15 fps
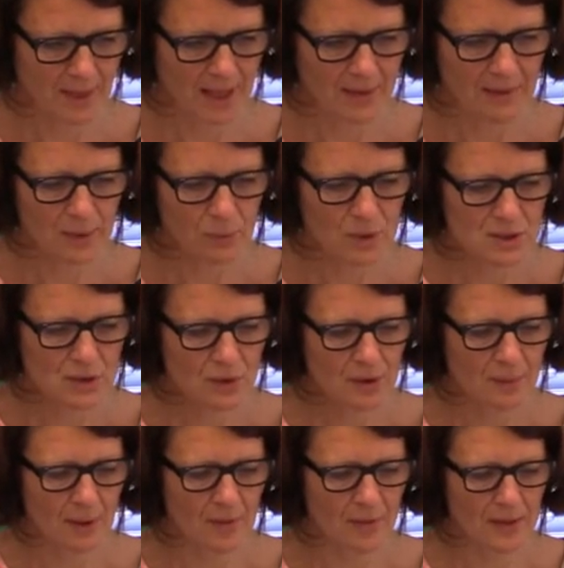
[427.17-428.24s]
And then we
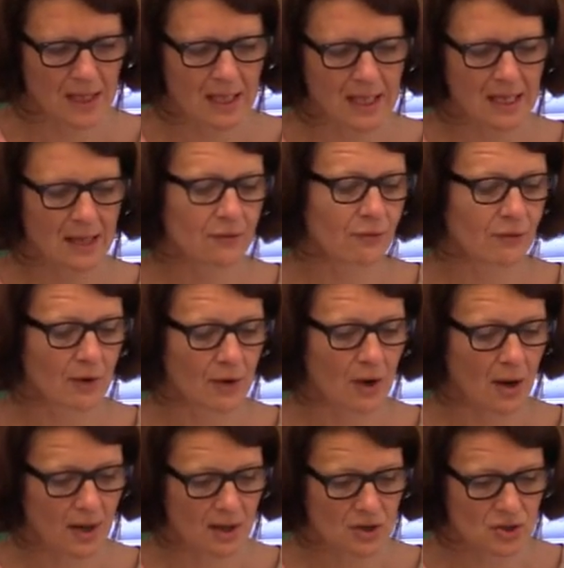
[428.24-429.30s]
talked about the need for
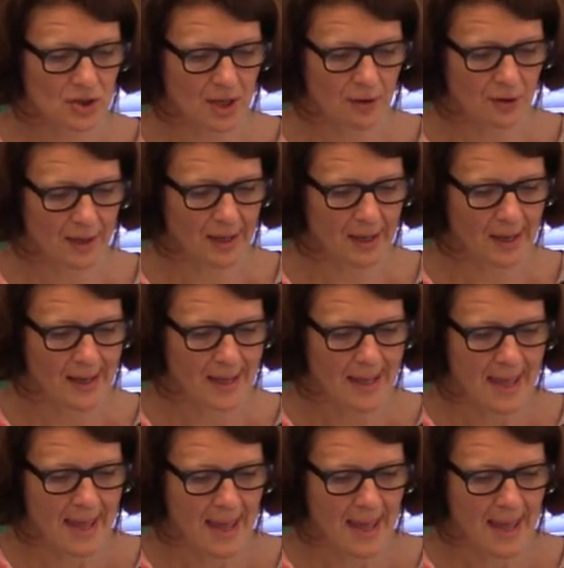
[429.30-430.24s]
knowledge sharing